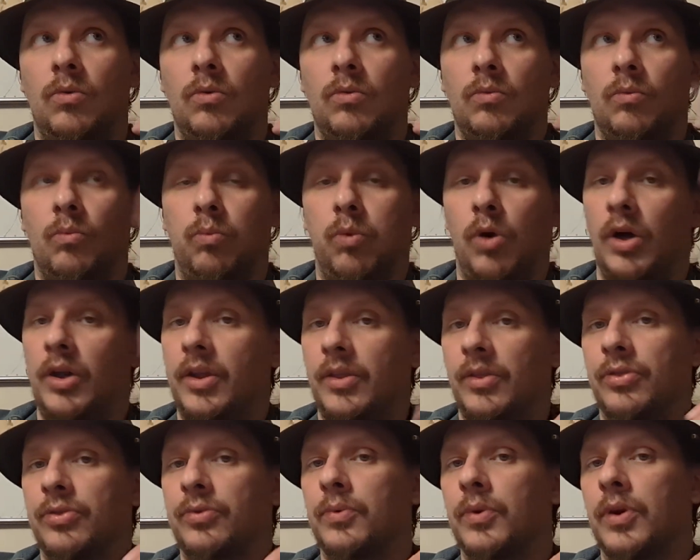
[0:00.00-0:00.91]
1
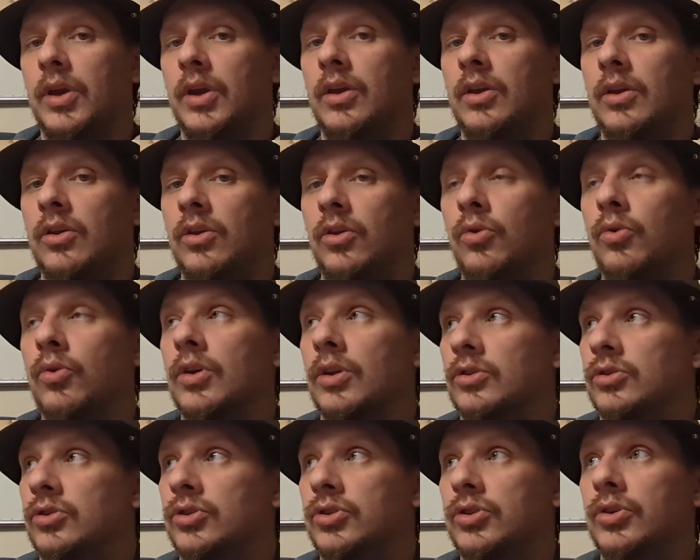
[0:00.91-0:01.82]
and 3, you
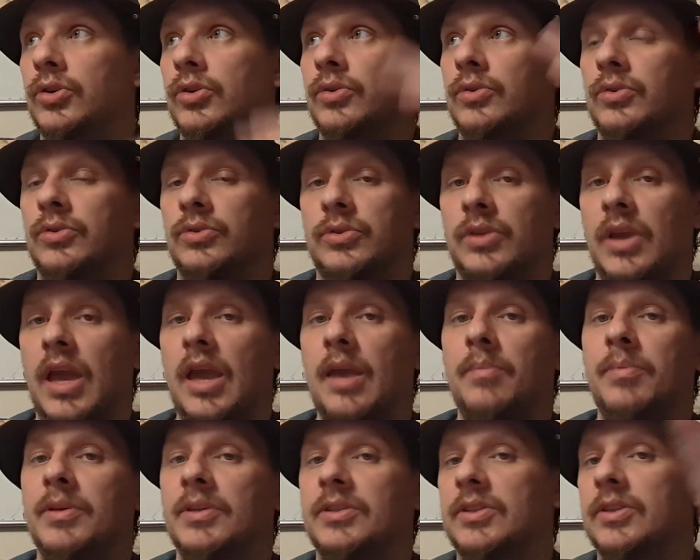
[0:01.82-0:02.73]
can choose
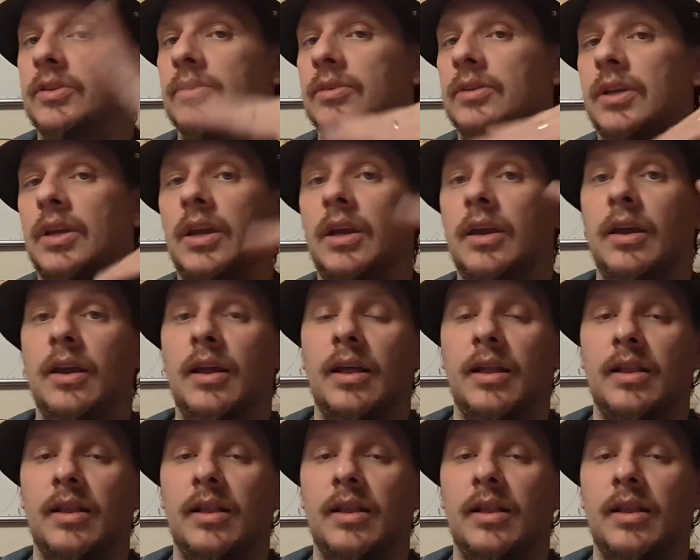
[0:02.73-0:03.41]
A, B, C, or D.